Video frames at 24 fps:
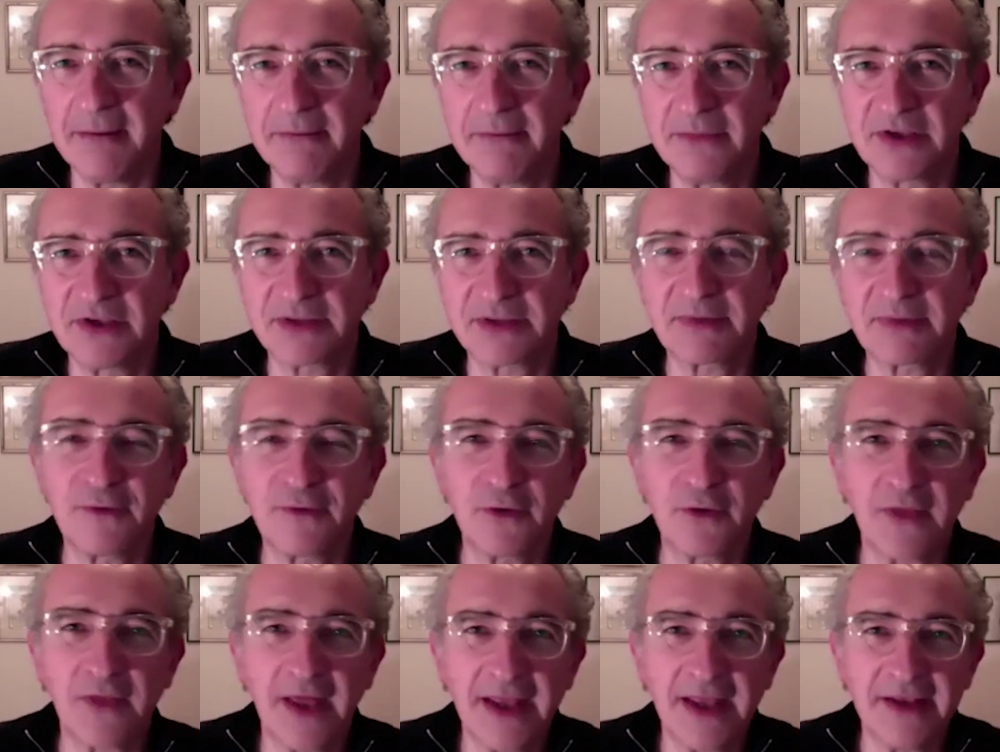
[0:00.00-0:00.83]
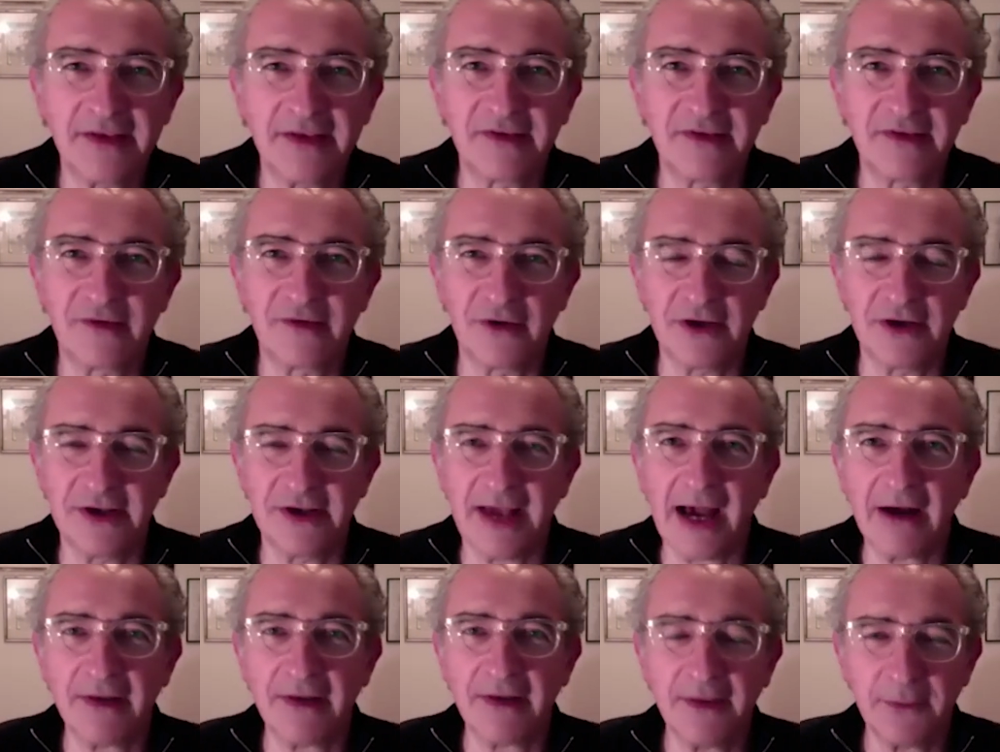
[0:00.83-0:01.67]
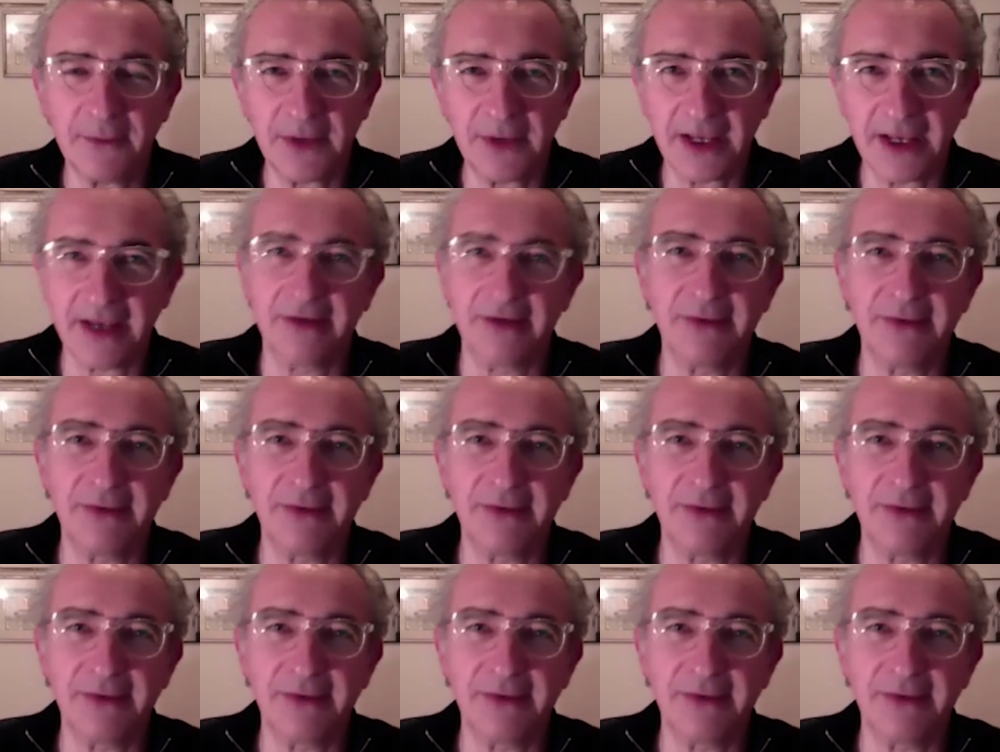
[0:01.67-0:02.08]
just before they took you down, and then we